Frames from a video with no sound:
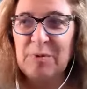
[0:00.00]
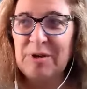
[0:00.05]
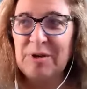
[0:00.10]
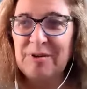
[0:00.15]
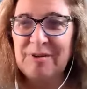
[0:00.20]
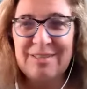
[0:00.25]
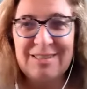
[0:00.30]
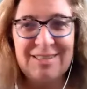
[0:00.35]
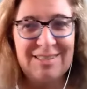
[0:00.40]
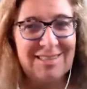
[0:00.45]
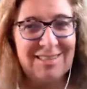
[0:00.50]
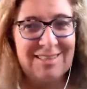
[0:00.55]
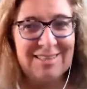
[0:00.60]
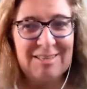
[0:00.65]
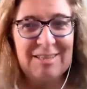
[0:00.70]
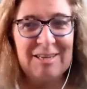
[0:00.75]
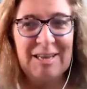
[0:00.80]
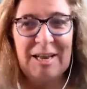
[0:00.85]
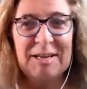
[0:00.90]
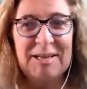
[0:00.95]
go,
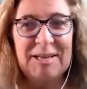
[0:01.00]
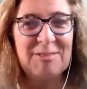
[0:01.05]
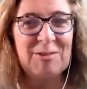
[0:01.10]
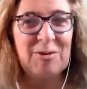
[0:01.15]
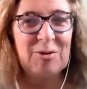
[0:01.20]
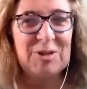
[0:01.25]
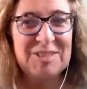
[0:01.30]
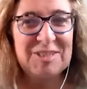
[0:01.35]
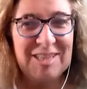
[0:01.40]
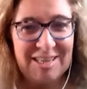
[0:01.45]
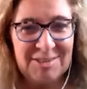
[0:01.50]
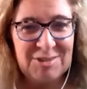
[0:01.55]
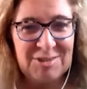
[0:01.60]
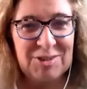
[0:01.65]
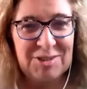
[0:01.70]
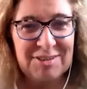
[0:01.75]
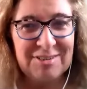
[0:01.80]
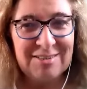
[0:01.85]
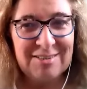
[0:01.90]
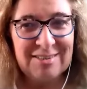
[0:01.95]
you got to get their
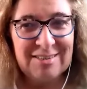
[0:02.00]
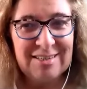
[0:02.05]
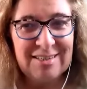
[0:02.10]
attention.